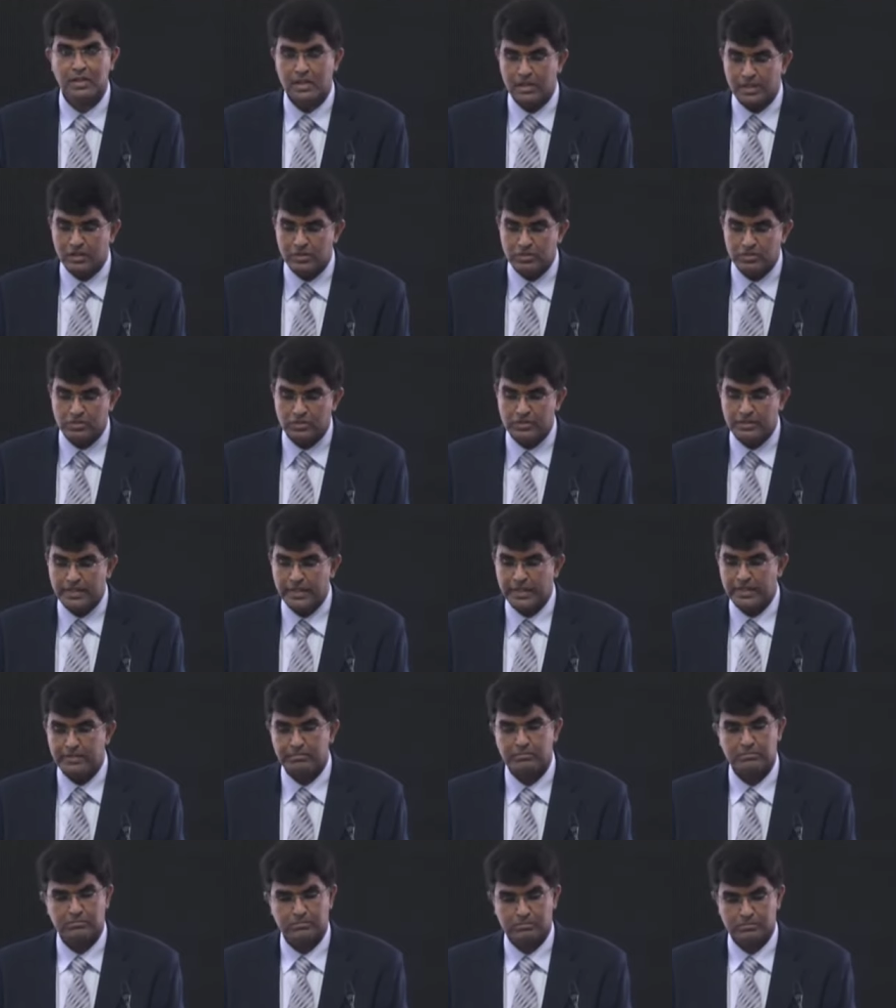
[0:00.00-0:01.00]
So
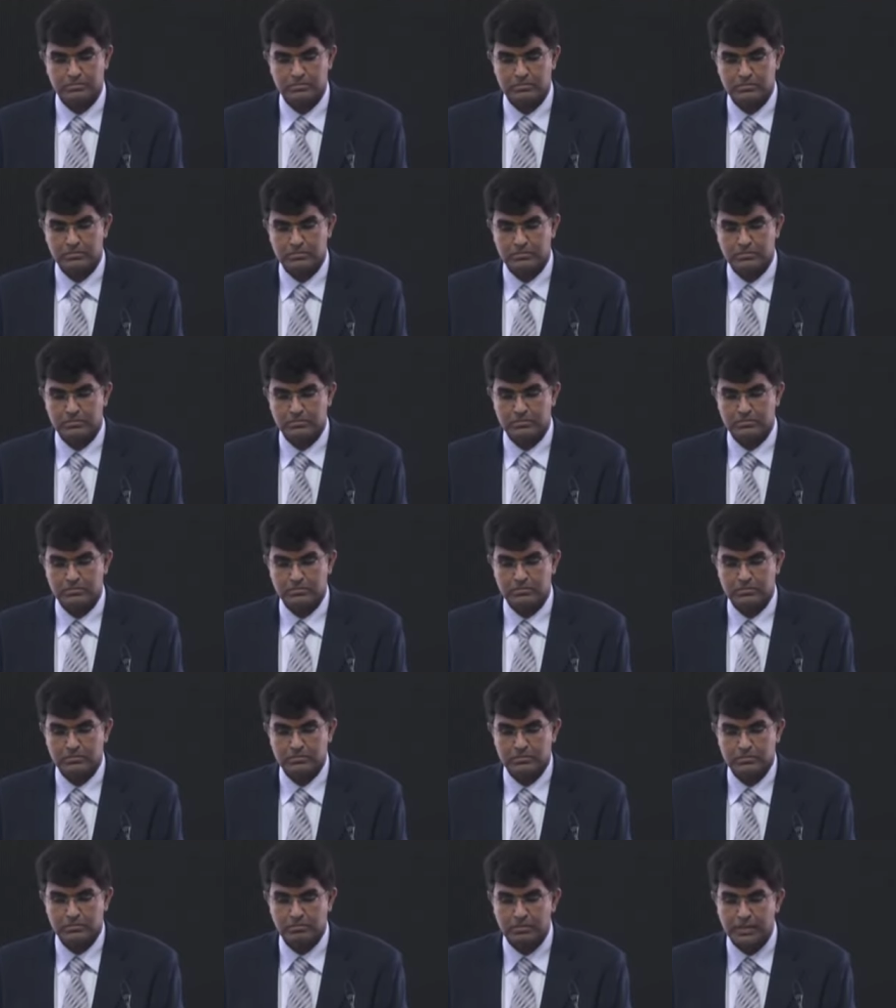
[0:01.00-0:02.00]
they
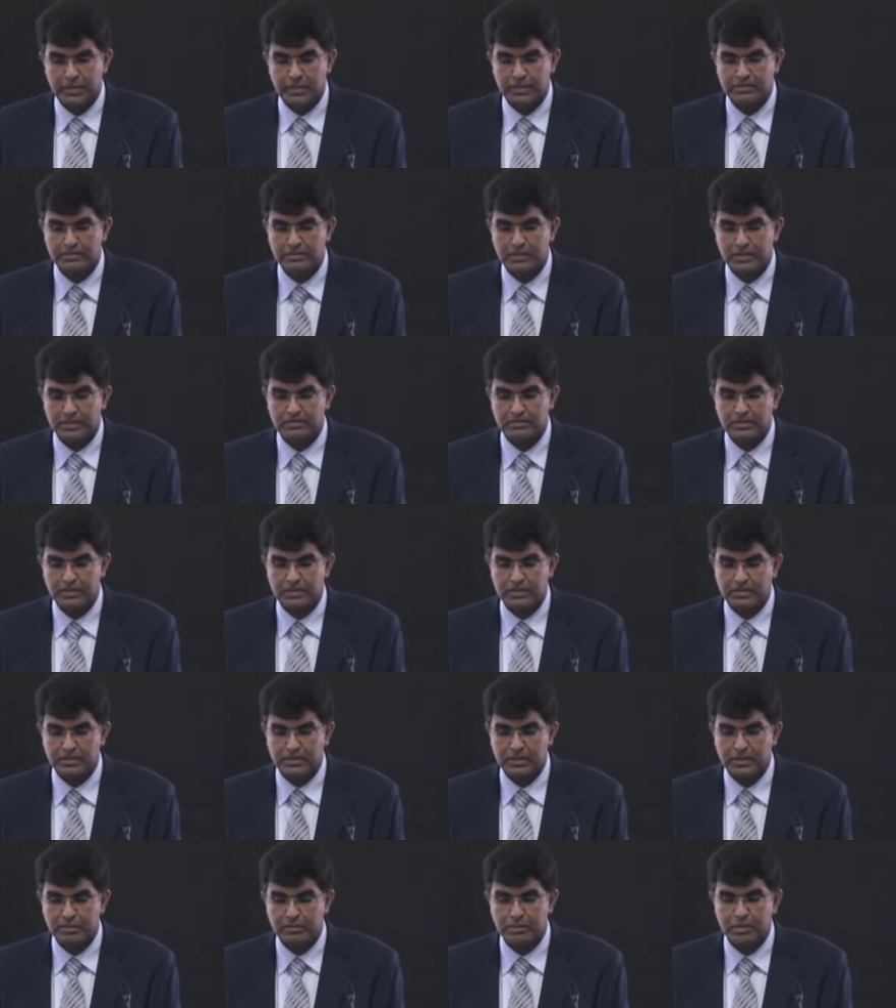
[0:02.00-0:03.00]
believe that with
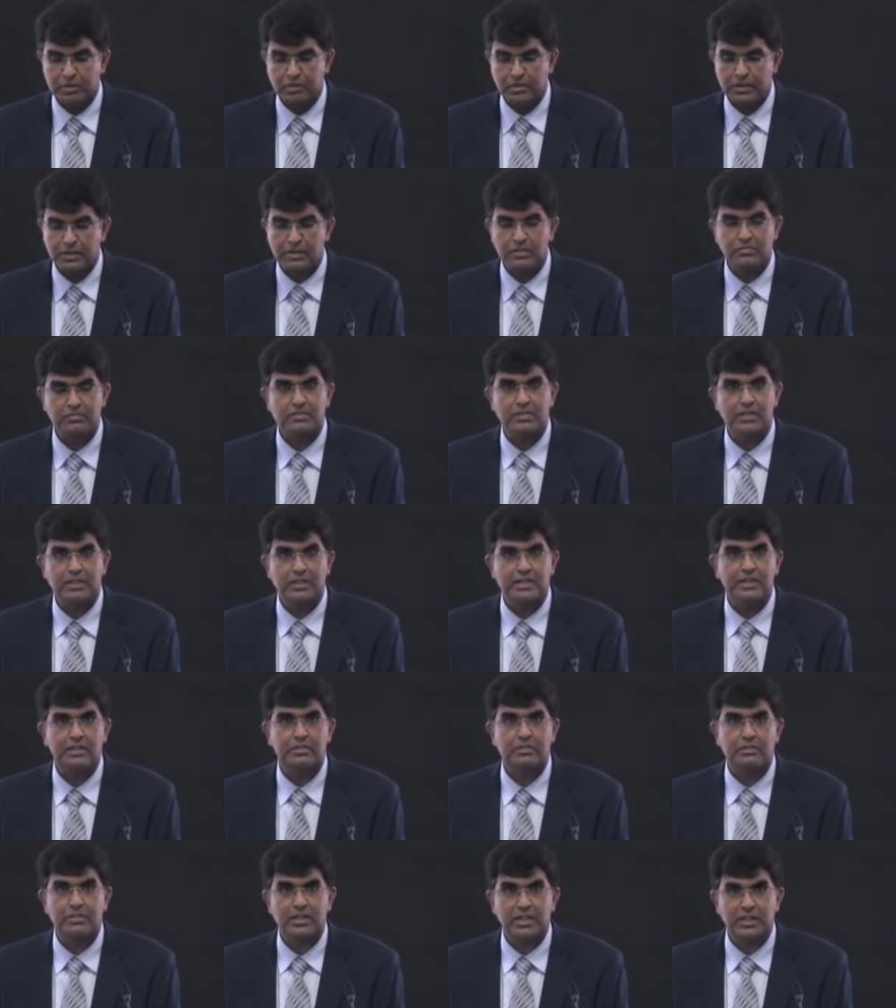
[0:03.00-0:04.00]
hematocrit of 30
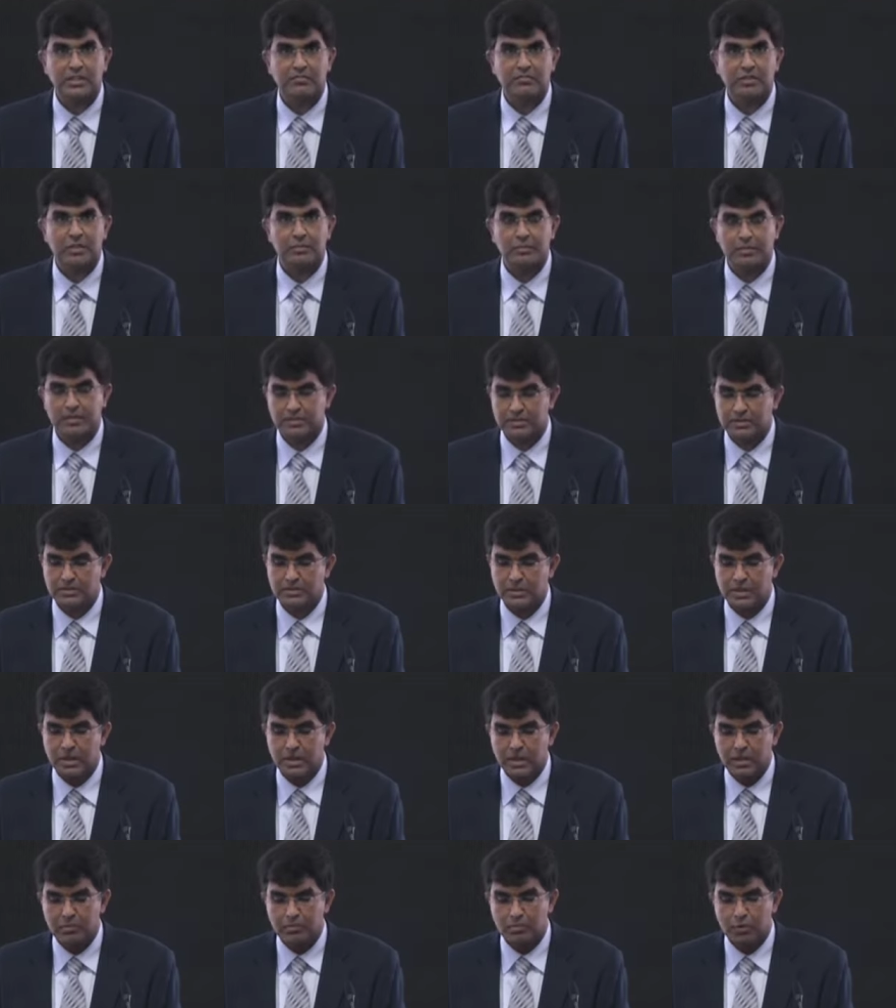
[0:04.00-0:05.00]
to 35%,
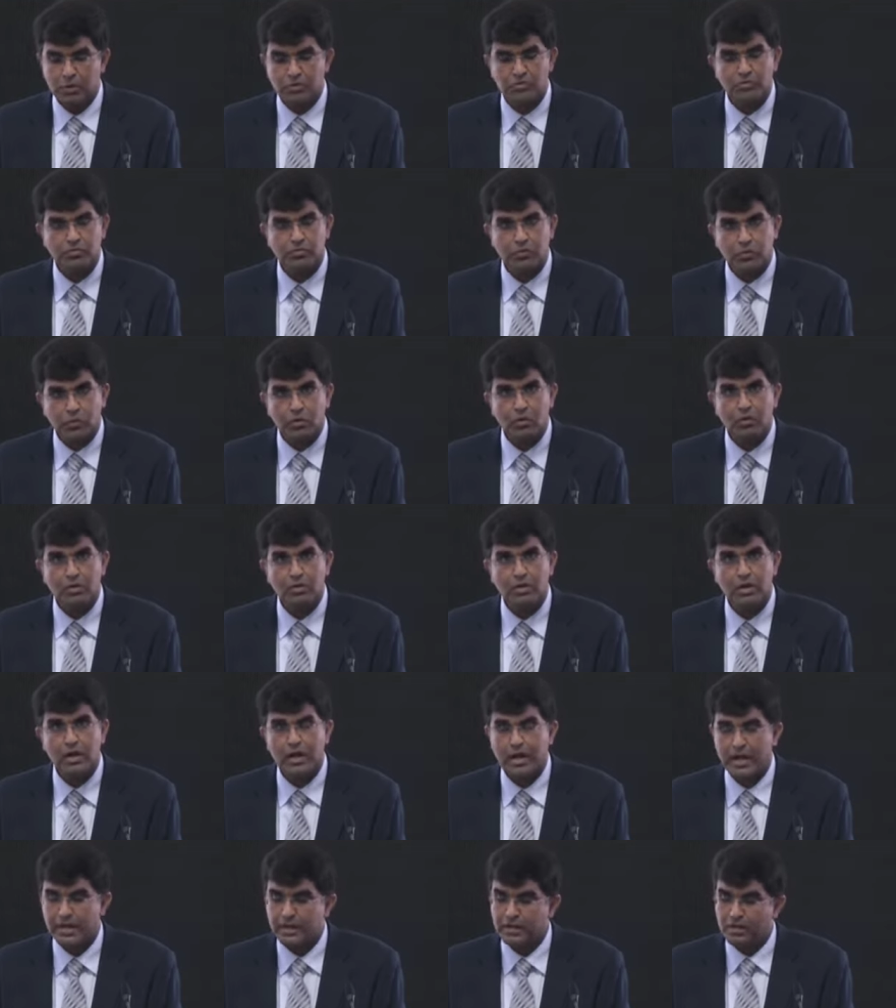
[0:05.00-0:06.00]
both flow
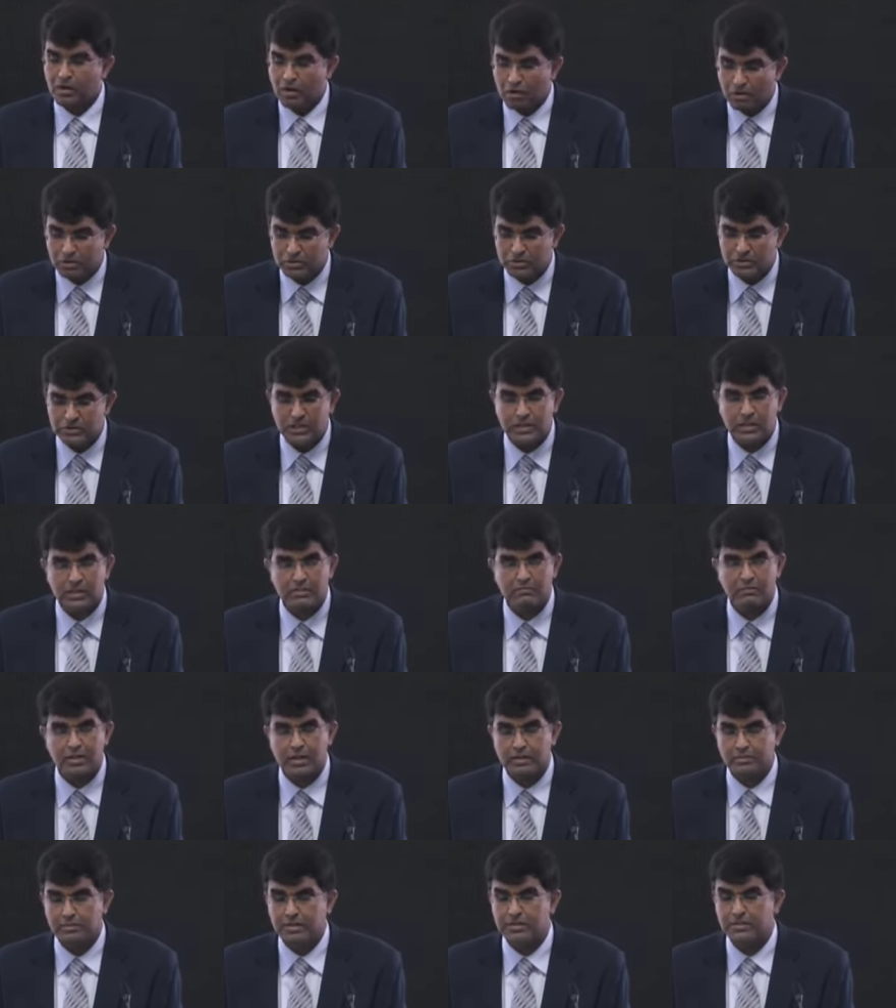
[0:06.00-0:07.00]
and oxygen
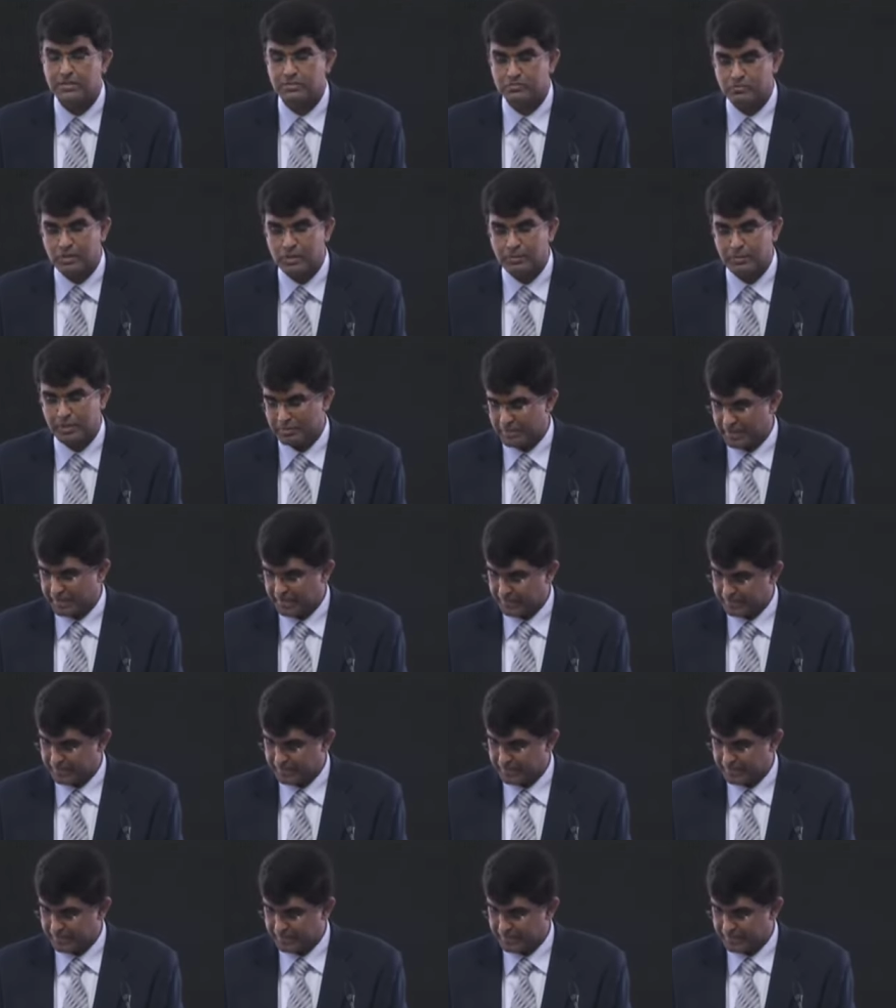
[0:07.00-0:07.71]
requirements will be met.